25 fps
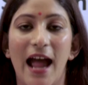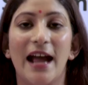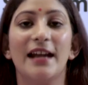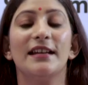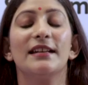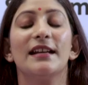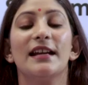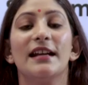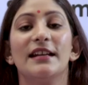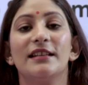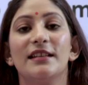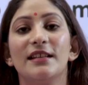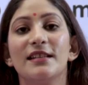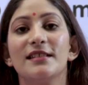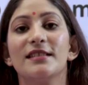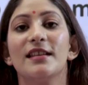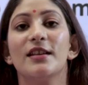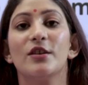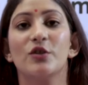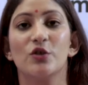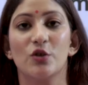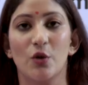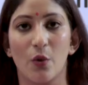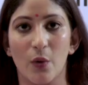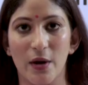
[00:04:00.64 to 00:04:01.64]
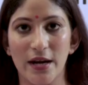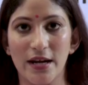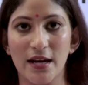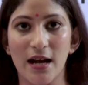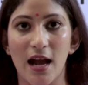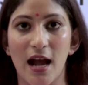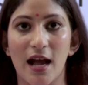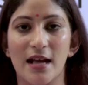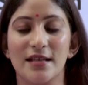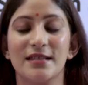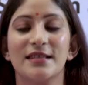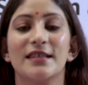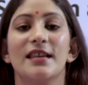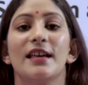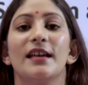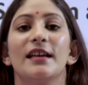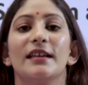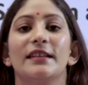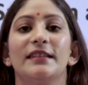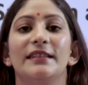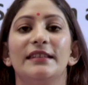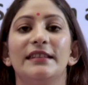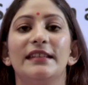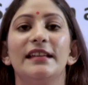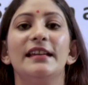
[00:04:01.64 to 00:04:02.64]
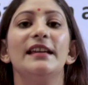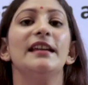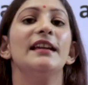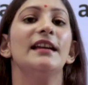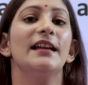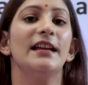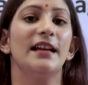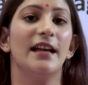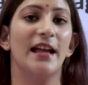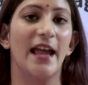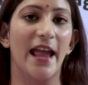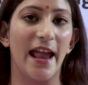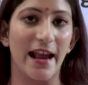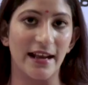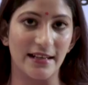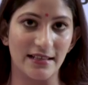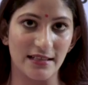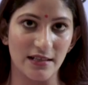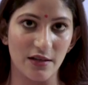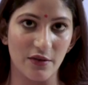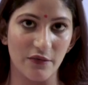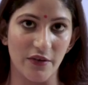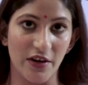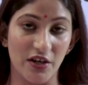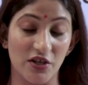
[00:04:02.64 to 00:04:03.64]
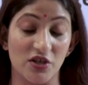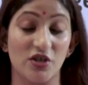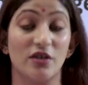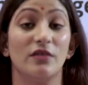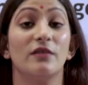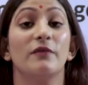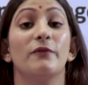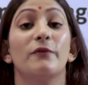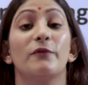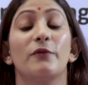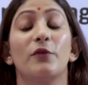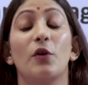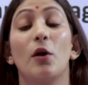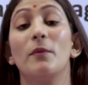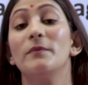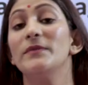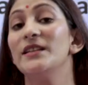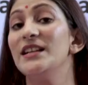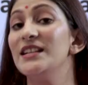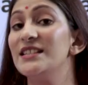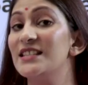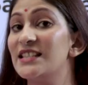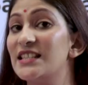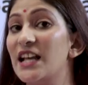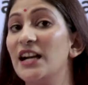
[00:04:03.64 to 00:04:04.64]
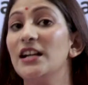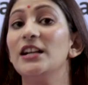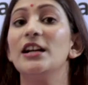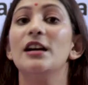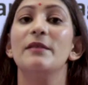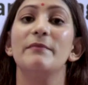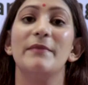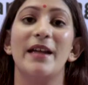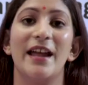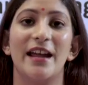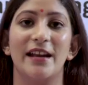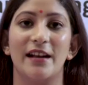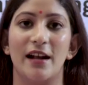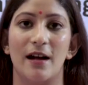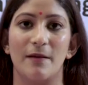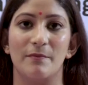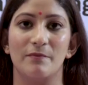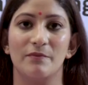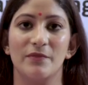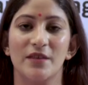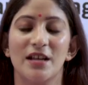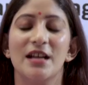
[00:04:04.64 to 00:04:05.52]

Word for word: and it is showing us the excavation from the Sangam era.